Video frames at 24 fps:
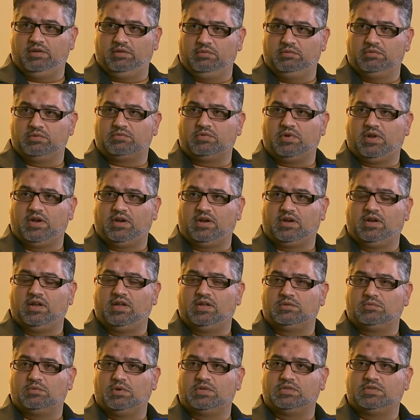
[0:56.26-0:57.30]
that he was
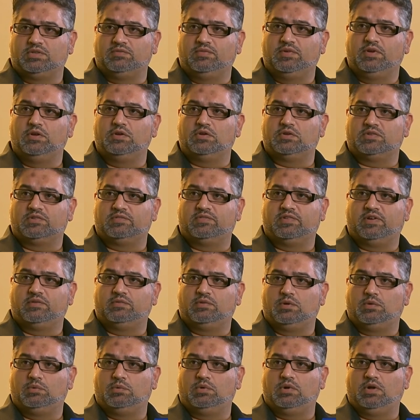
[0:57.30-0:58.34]
radicalized watching videos of
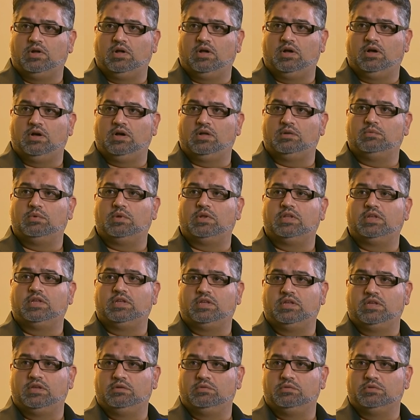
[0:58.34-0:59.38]
Anwar uh, al
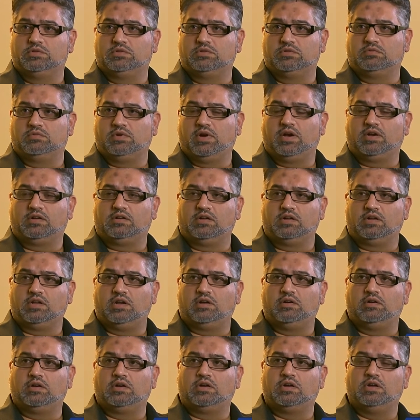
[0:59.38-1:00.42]
Awlaki, who's the radical
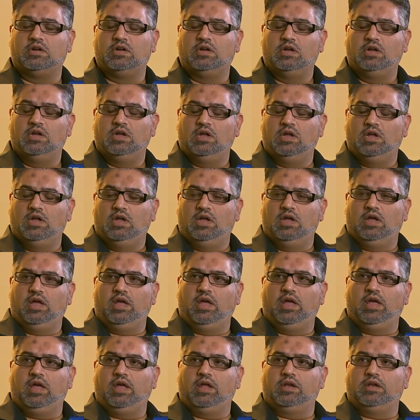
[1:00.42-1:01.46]
cleric
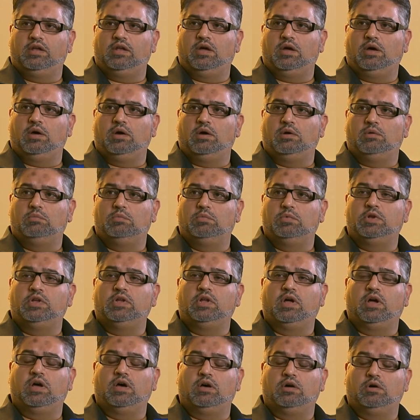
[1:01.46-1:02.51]
and uh, when uh,